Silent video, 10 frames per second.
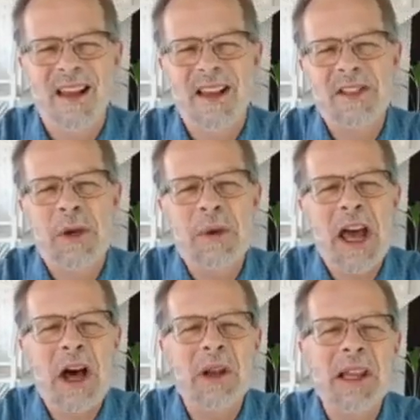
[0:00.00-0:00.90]
So
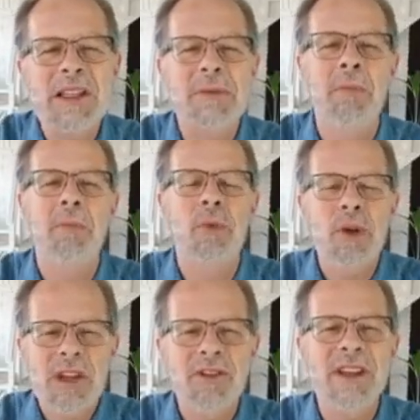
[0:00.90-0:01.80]
now let's
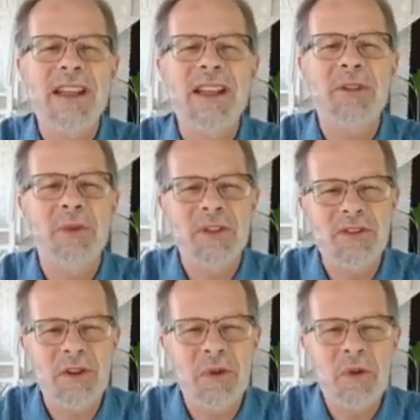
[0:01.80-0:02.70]
briefly
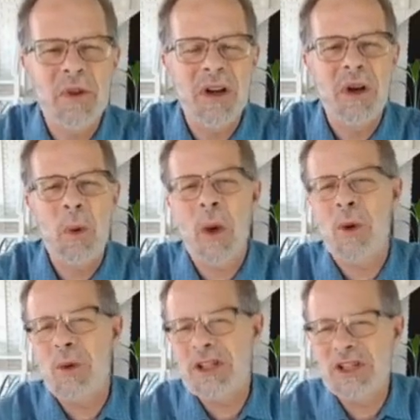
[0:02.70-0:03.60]
review what
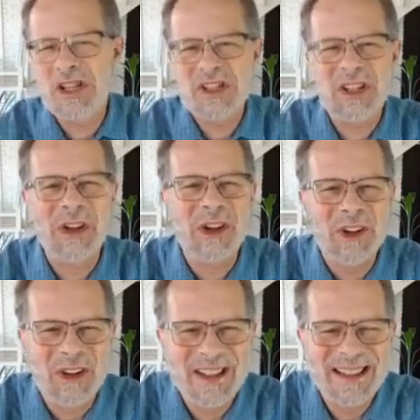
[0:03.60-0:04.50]
we just
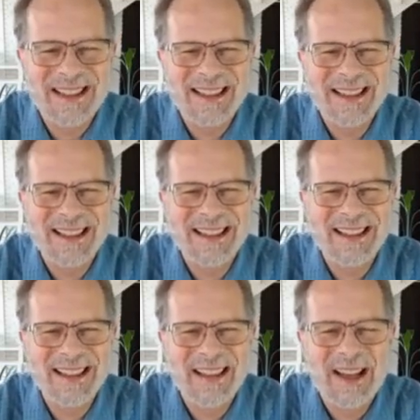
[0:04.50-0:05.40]
learned.
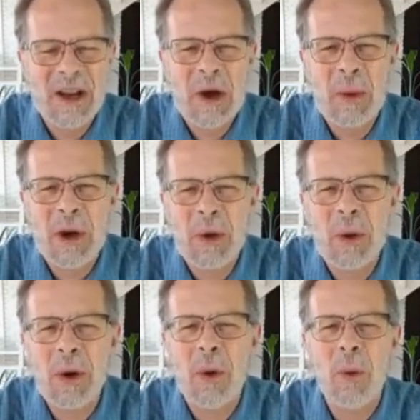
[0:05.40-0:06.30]

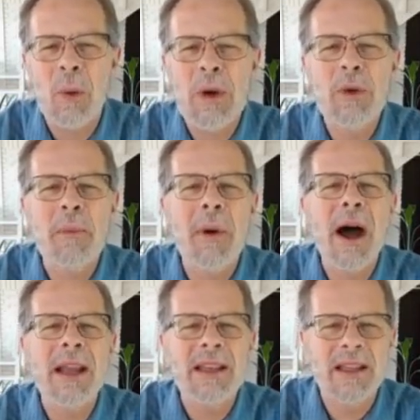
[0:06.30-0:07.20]
Well, we
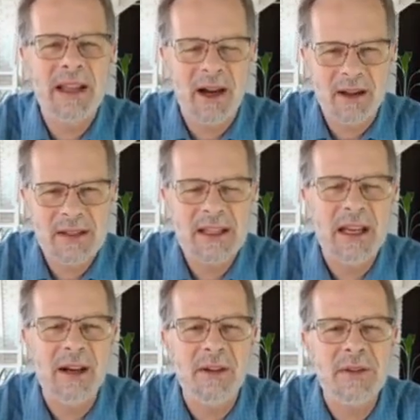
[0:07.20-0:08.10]
reminded
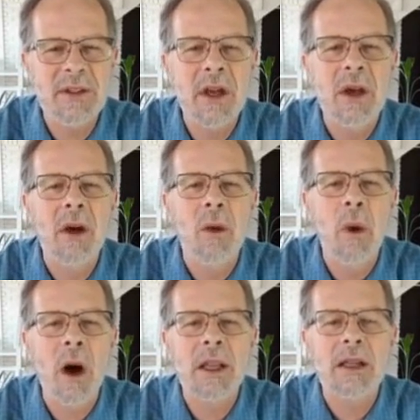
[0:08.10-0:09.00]
ourselves
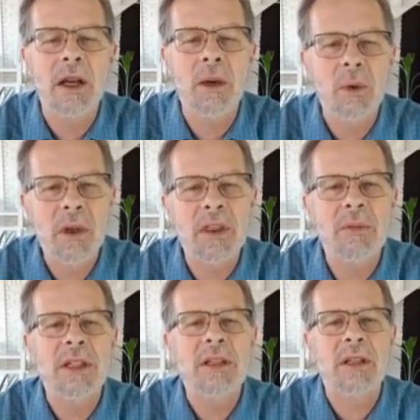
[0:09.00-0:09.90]
what
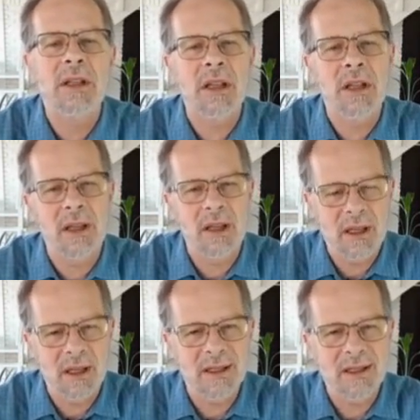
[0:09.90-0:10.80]
arithmetic
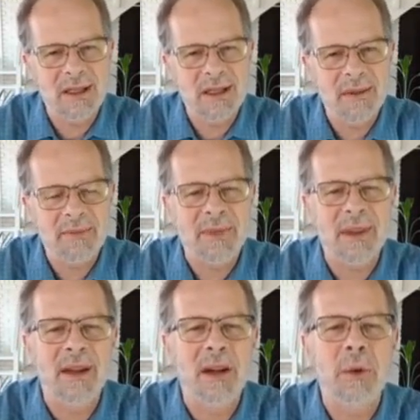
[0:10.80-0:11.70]
is.
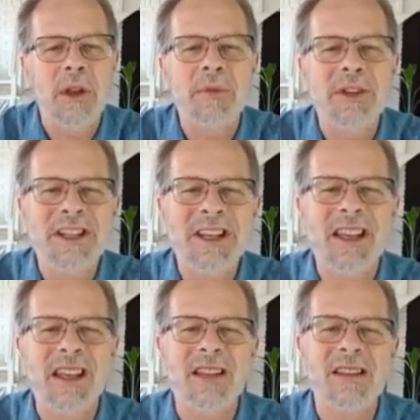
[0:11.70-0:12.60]

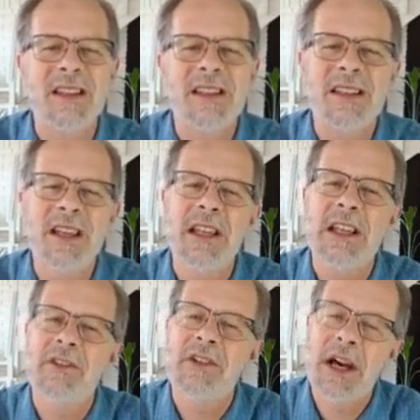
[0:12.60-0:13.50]
Arithmetic is the study
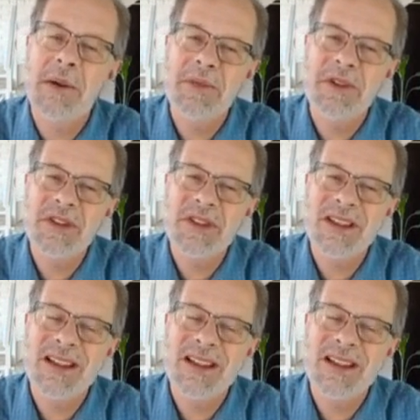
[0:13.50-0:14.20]
of numbers